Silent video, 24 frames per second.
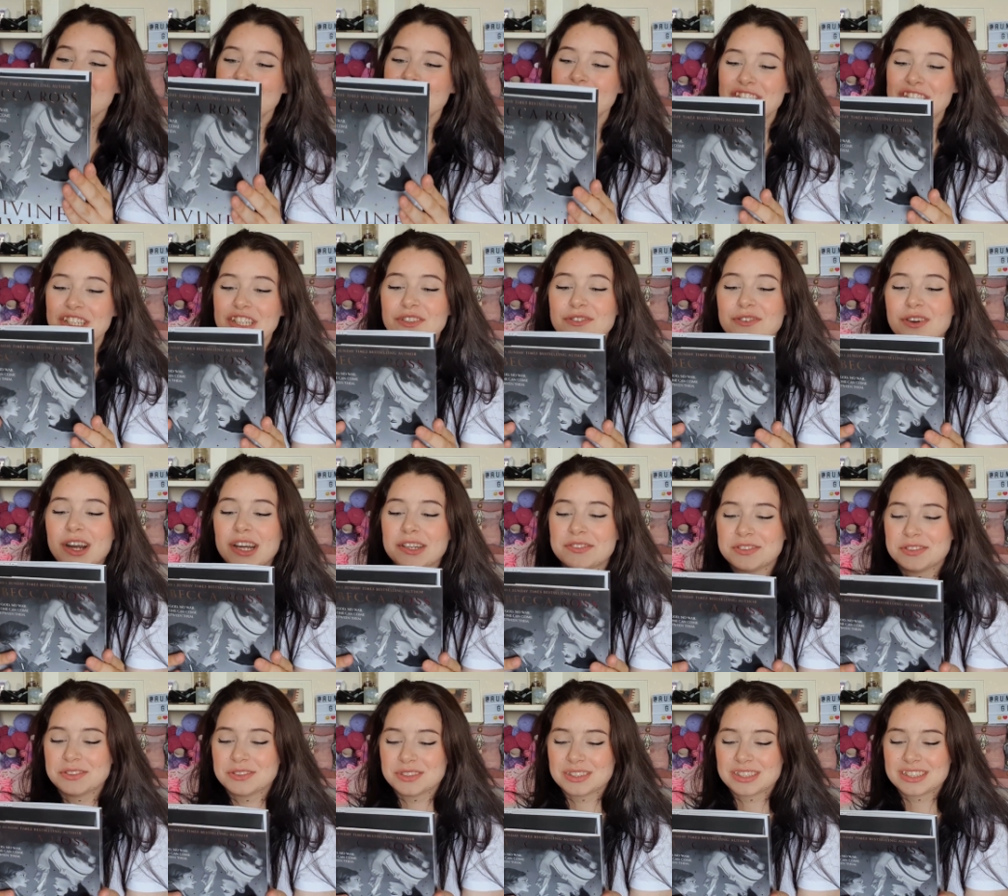Two
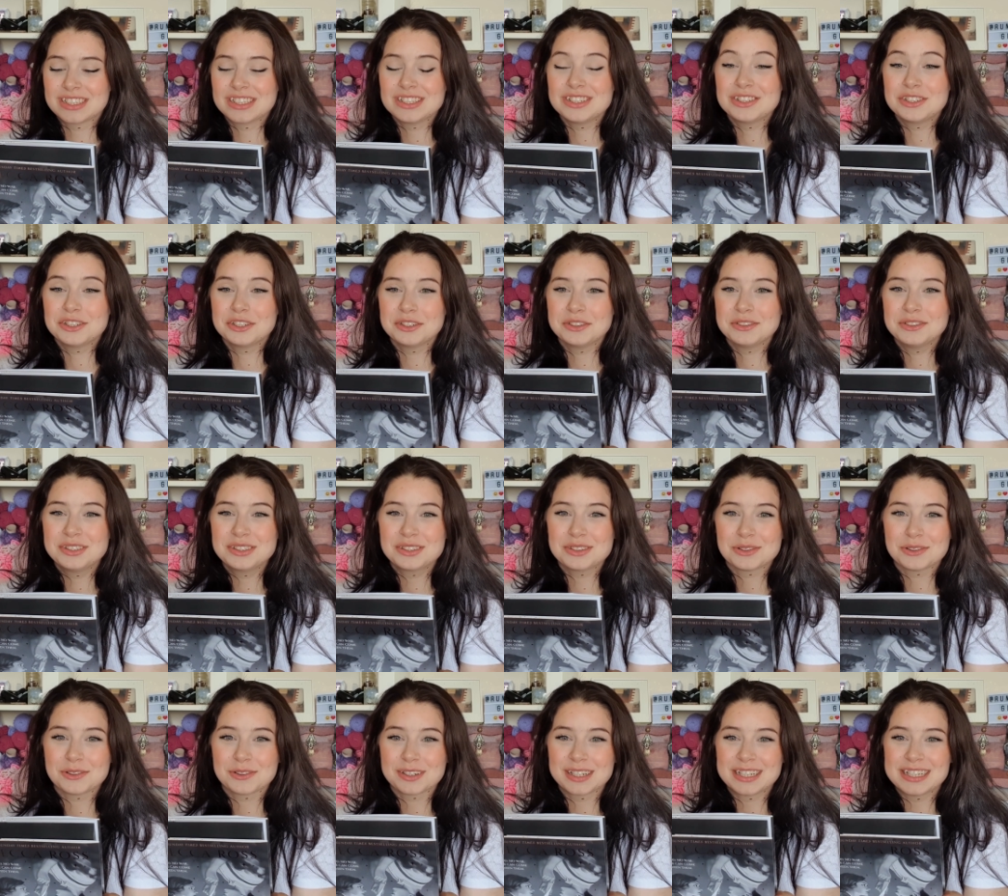rivals, two
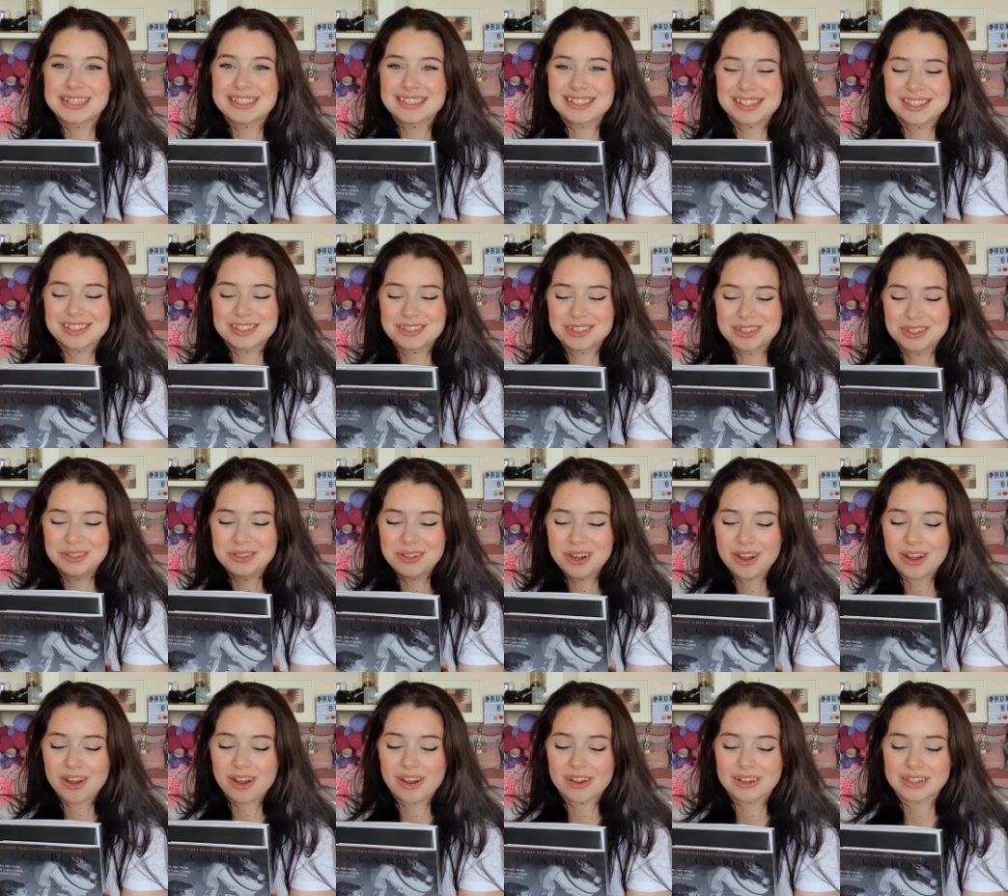stories, two
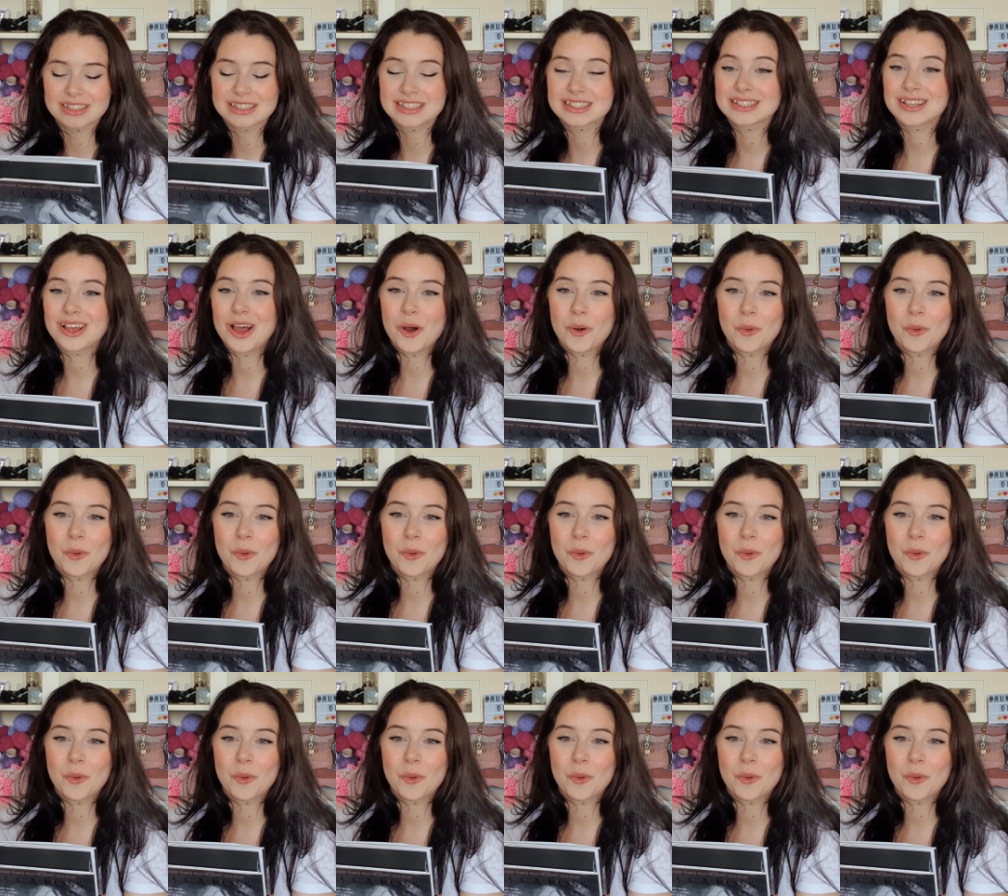hearts,